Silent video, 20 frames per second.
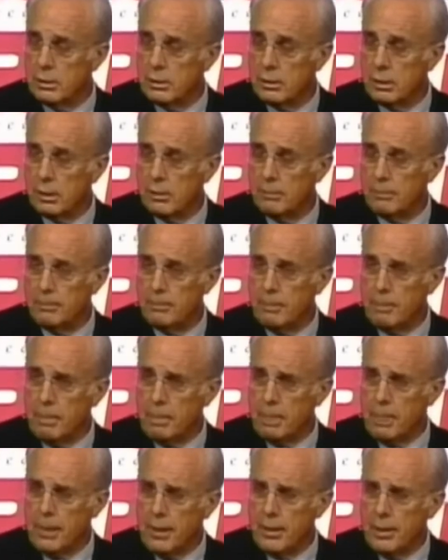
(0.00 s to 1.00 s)
Do
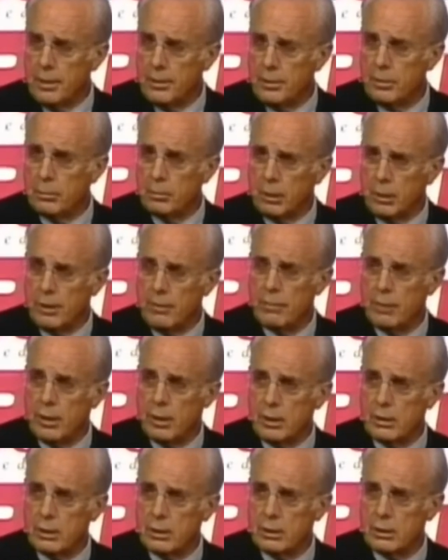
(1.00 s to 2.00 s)
you believe
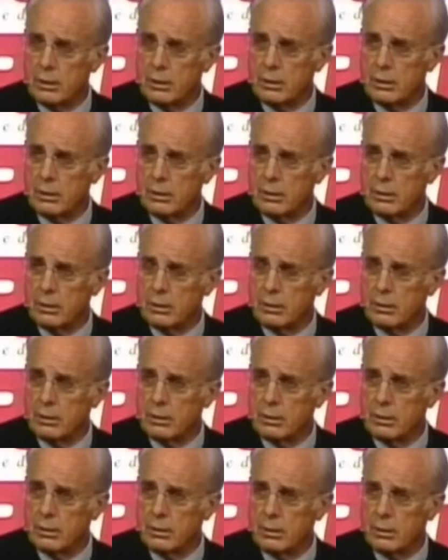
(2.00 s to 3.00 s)
that
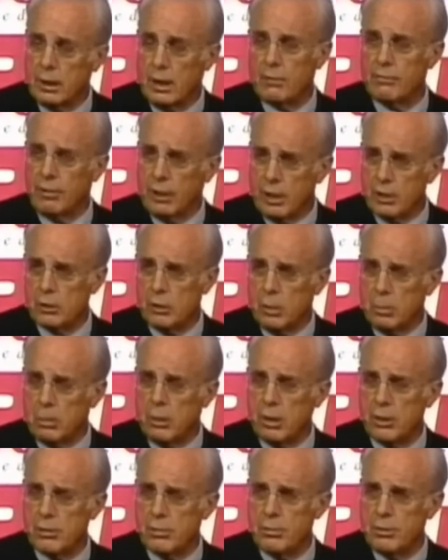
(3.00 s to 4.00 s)
God finds no
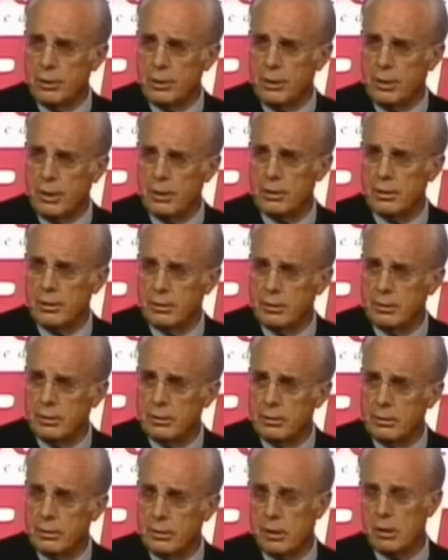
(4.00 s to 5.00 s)
pleasure in the death and
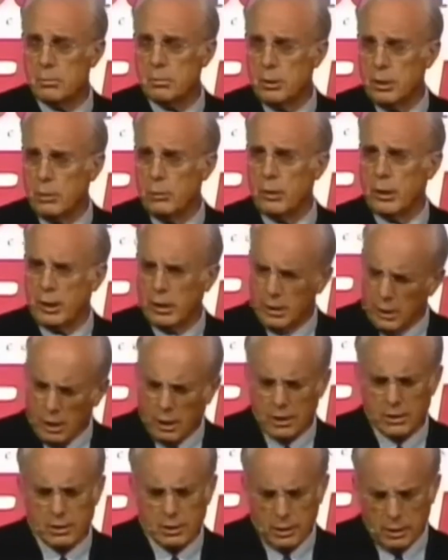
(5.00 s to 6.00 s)
judgment of the wicked?
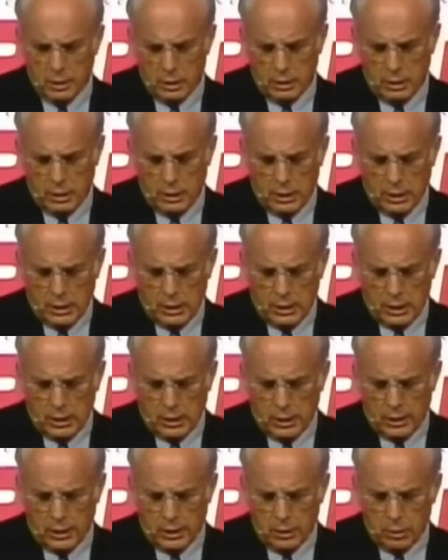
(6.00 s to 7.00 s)
Yes.
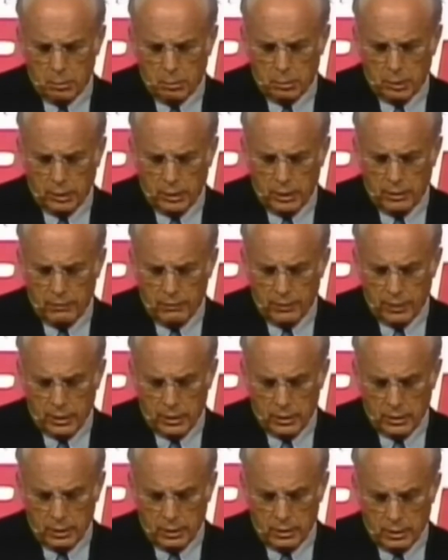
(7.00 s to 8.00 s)
Do you believe
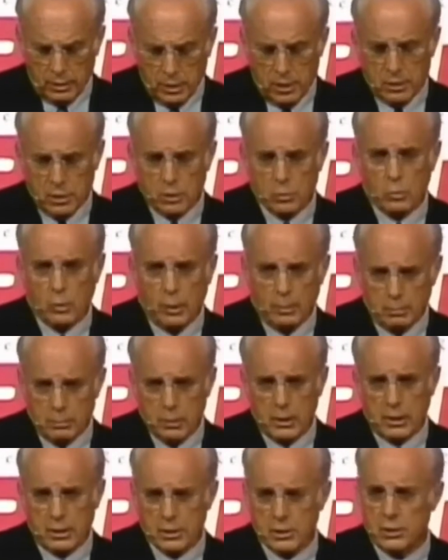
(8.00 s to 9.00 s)
that Jesus wept
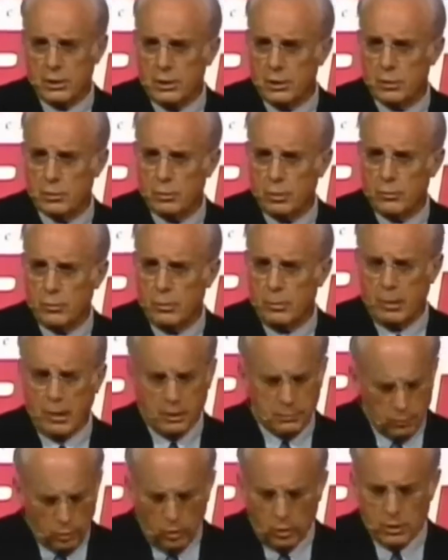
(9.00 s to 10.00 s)
because sinners wouldn't repent?
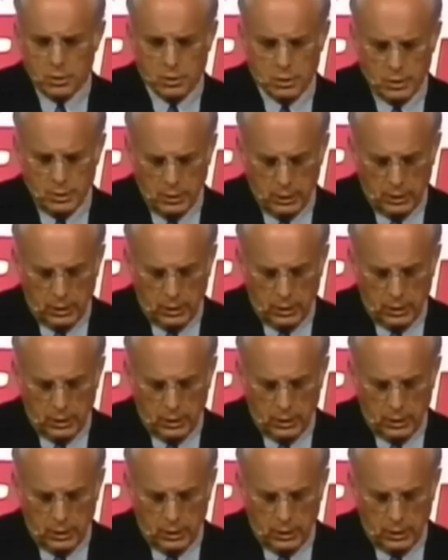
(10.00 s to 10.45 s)
Of course.